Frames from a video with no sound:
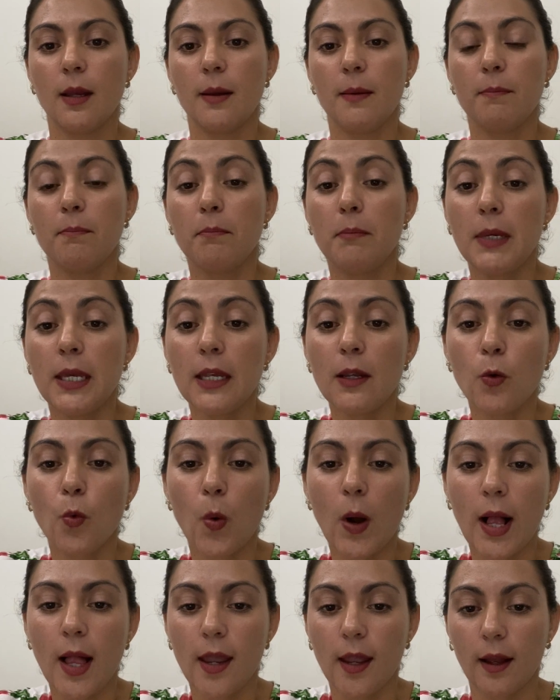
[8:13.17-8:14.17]

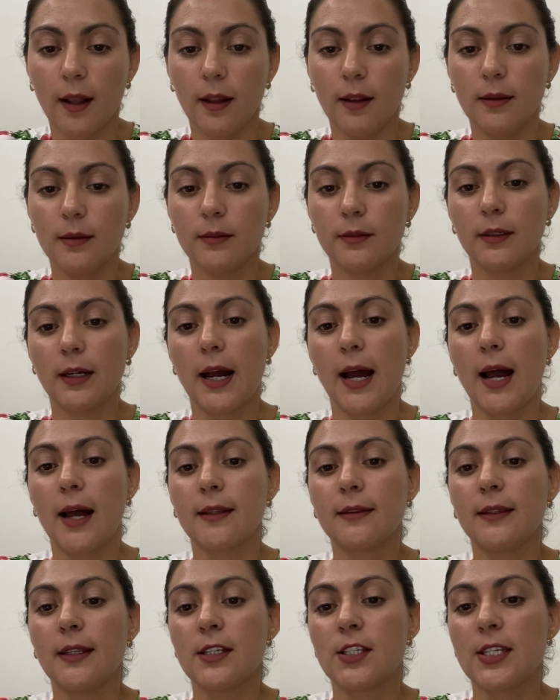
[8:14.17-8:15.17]
meanwhile,
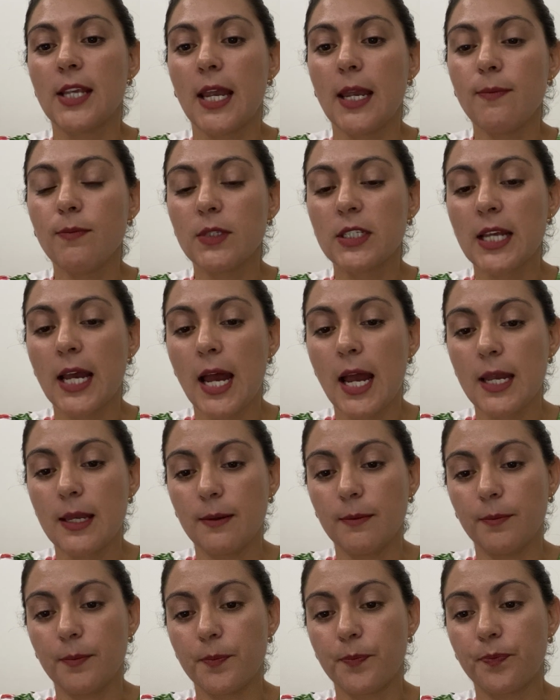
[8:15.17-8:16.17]
at the same
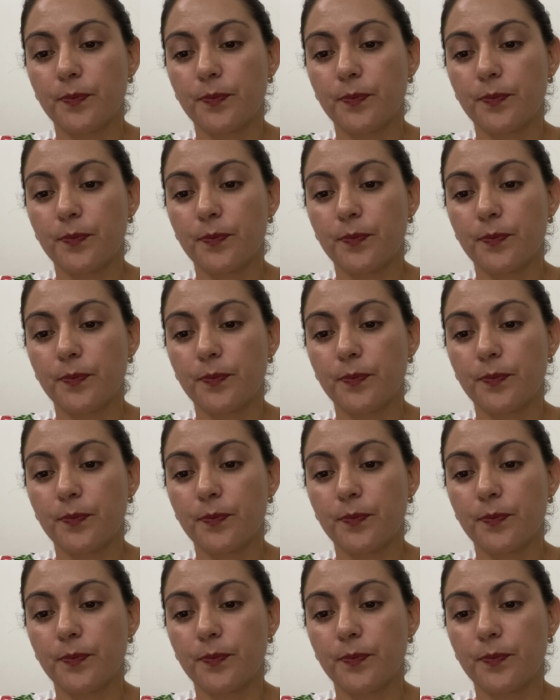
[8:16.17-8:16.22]
time.